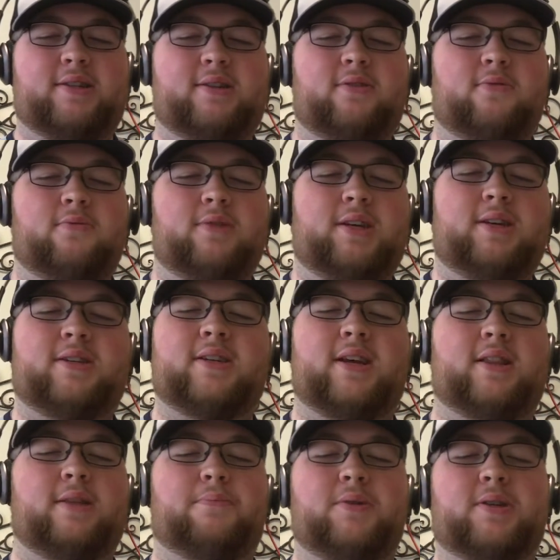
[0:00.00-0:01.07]
2 weeks
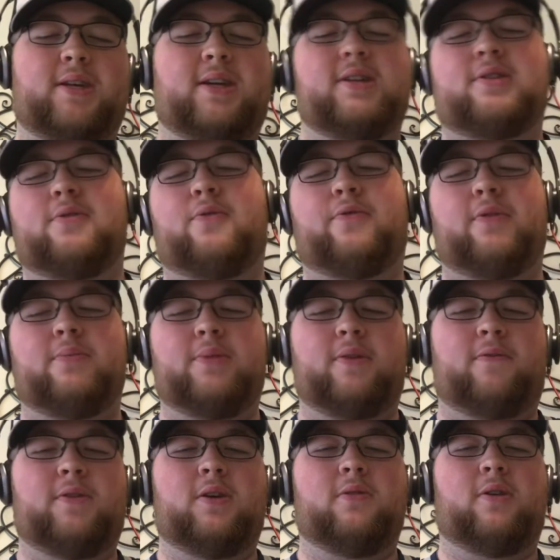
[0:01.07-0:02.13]
and the potential from the
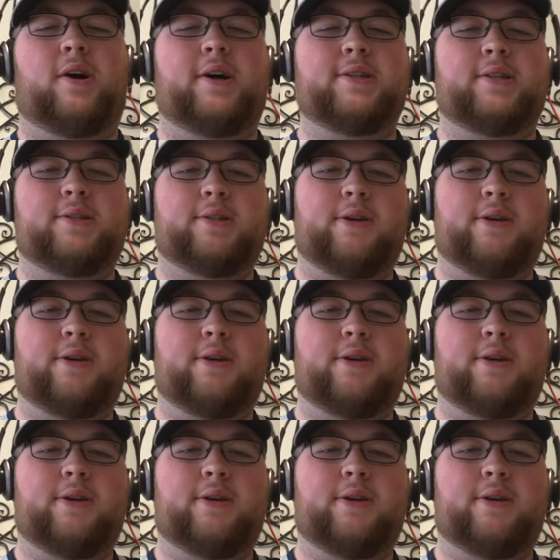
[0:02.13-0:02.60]
few losses